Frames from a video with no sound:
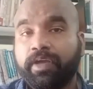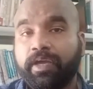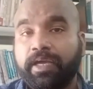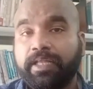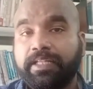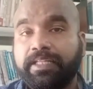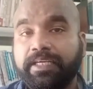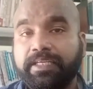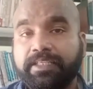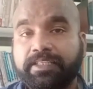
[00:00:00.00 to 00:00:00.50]

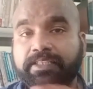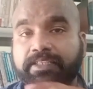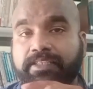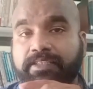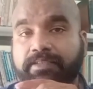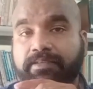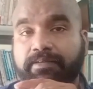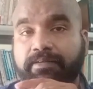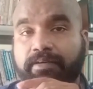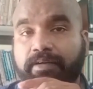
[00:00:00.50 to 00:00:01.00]
these
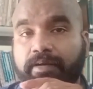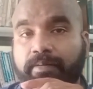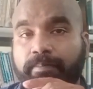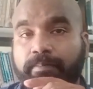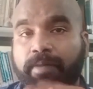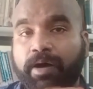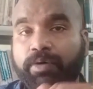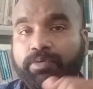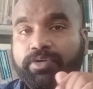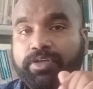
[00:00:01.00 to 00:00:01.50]

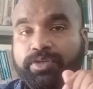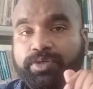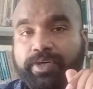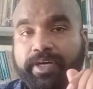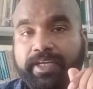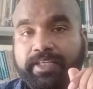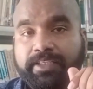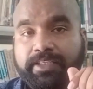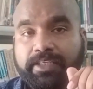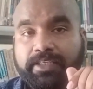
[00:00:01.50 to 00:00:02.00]
mountain
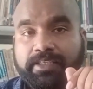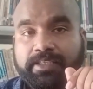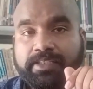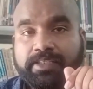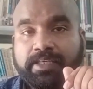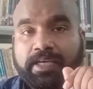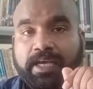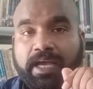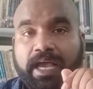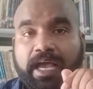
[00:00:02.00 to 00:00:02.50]

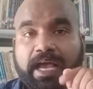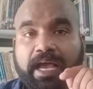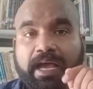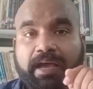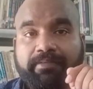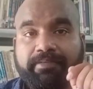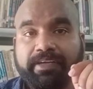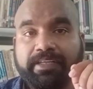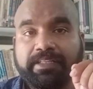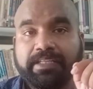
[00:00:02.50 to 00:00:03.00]
ranges
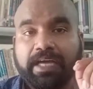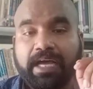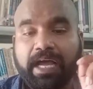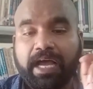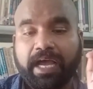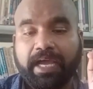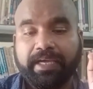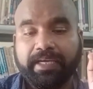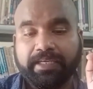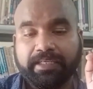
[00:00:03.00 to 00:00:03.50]
having the
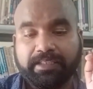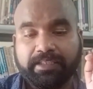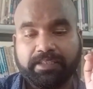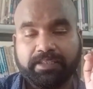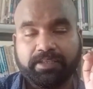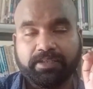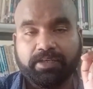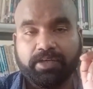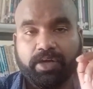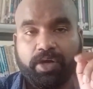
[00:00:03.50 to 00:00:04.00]
height
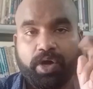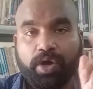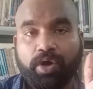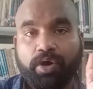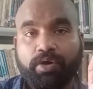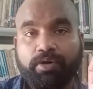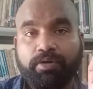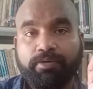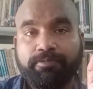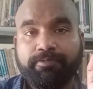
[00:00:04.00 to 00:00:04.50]

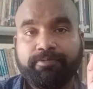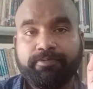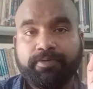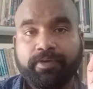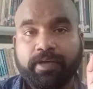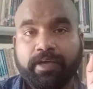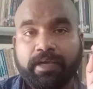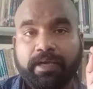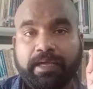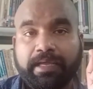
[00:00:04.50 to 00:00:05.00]
of
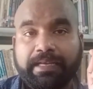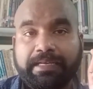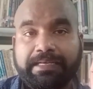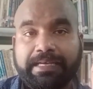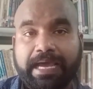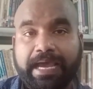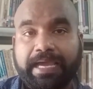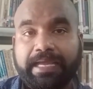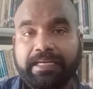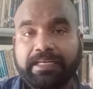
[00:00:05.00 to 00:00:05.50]

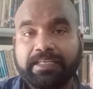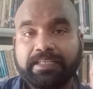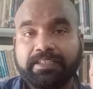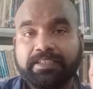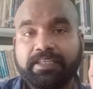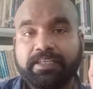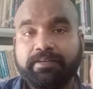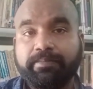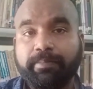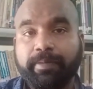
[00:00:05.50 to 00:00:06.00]

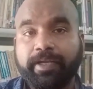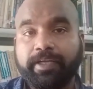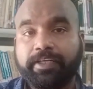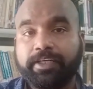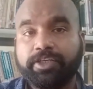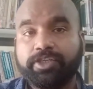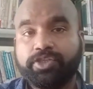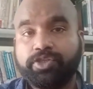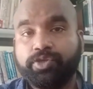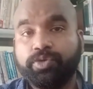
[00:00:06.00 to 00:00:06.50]
900
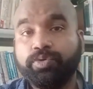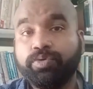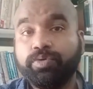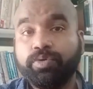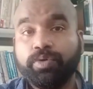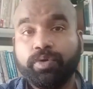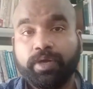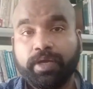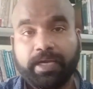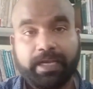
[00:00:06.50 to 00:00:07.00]
meters to
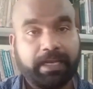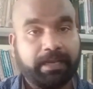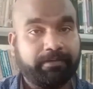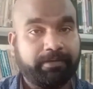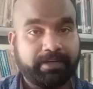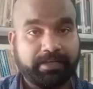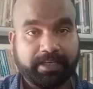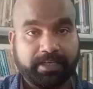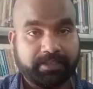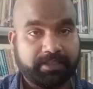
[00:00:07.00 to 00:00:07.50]

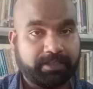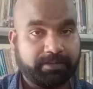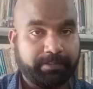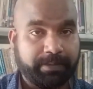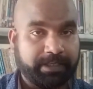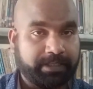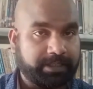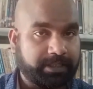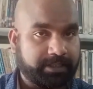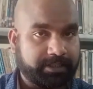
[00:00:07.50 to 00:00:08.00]
1100
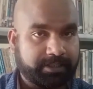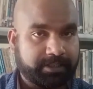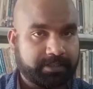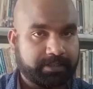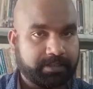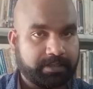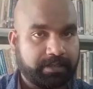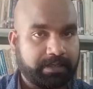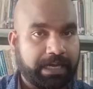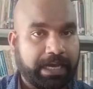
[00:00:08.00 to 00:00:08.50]
meters.
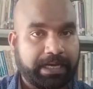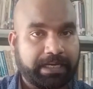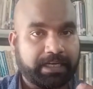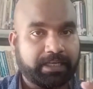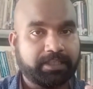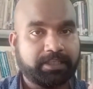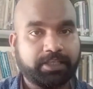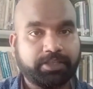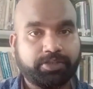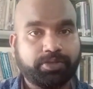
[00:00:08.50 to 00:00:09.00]

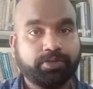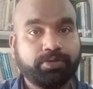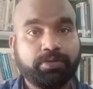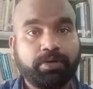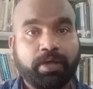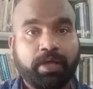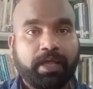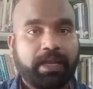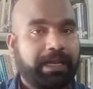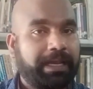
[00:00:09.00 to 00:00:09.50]
900 to
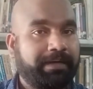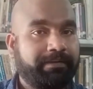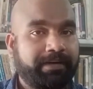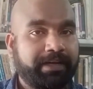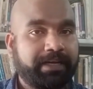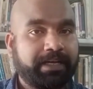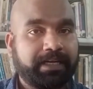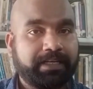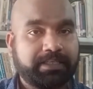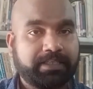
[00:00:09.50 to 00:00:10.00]

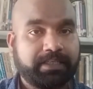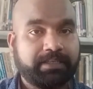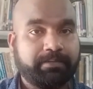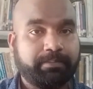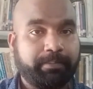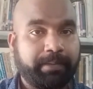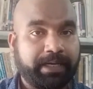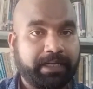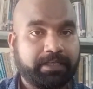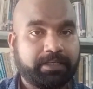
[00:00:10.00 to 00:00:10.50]
1100
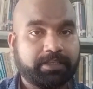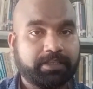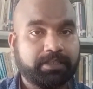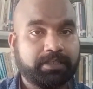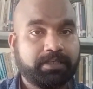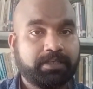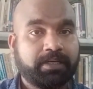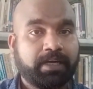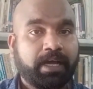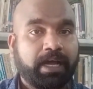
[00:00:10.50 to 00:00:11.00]

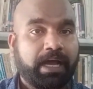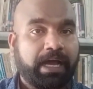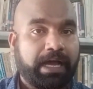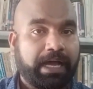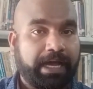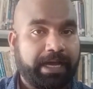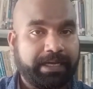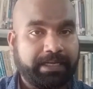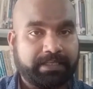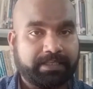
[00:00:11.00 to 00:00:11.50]
meter
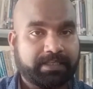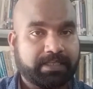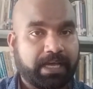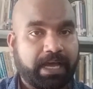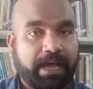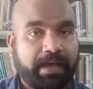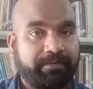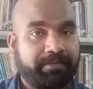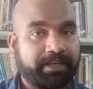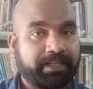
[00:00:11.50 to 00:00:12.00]
heights
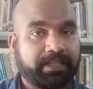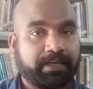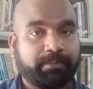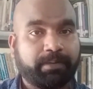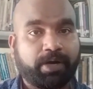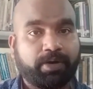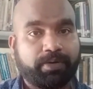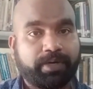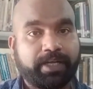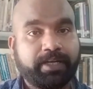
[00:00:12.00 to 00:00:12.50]
having the
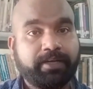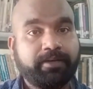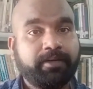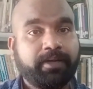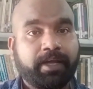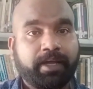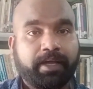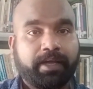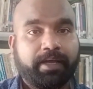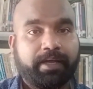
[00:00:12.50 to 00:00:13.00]
mountain
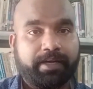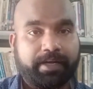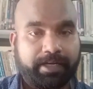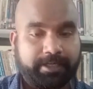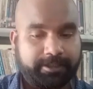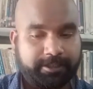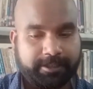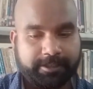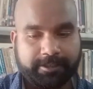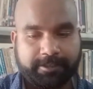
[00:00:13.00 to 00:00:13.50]

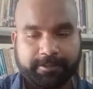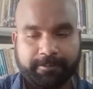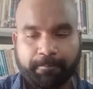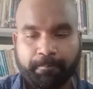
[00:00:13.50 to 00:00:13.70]
ranges.